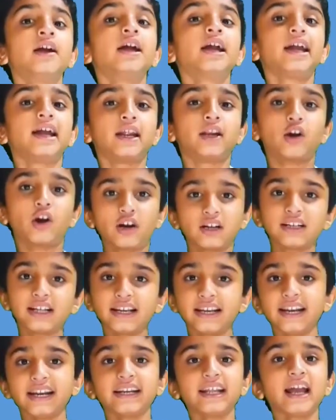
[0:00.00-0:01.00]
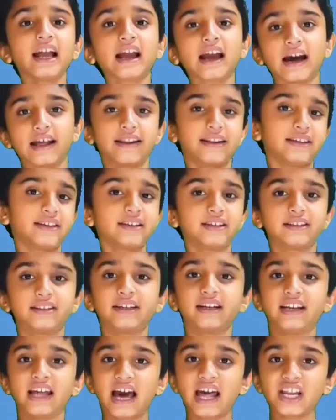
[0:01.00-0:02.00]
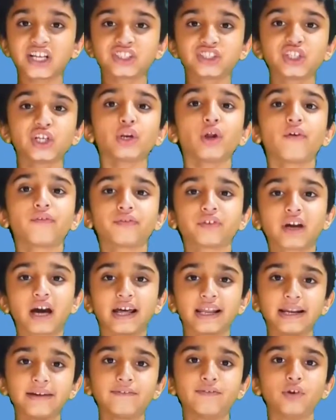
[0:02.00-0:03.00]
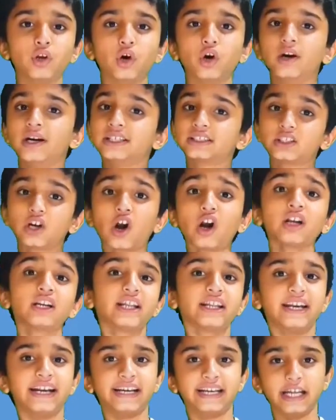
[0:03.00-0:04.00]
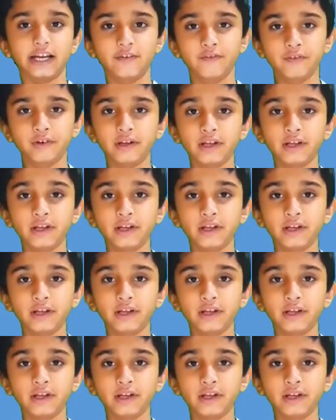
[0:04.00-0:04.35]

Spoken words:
In alternating current, the direction of current flow is alternative.